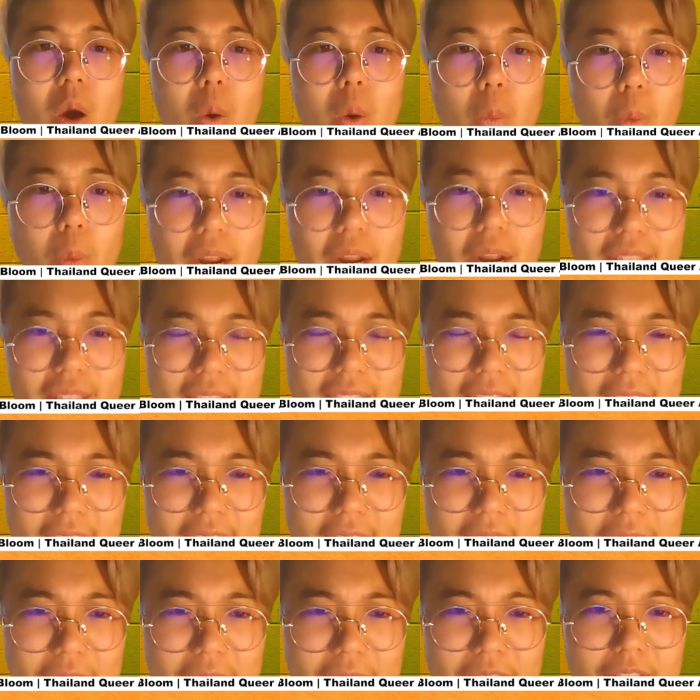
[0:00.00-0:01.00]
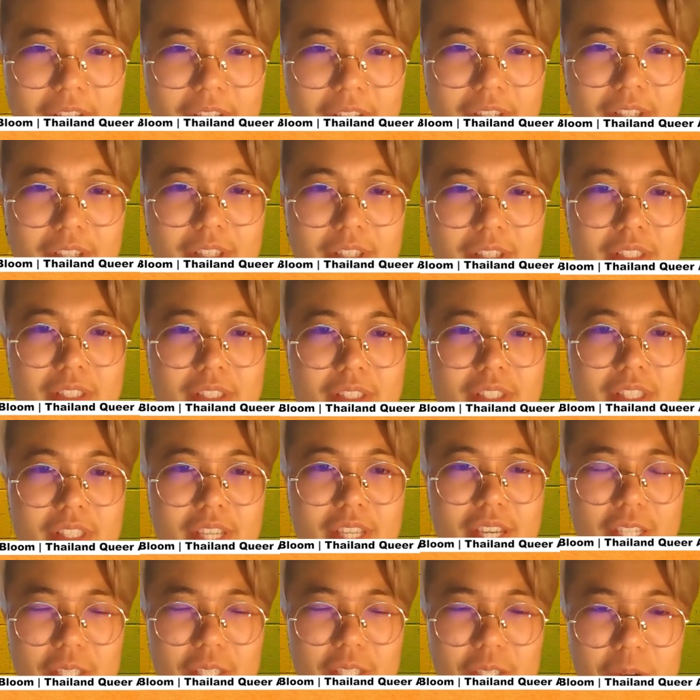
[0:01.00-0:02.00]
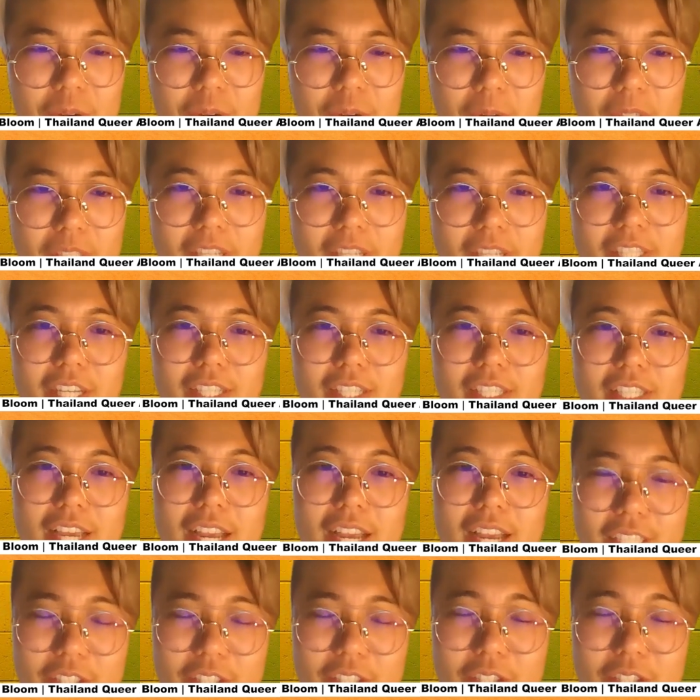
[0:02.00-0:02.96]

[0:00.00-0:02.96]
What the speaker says: Right now, CSOs such as us,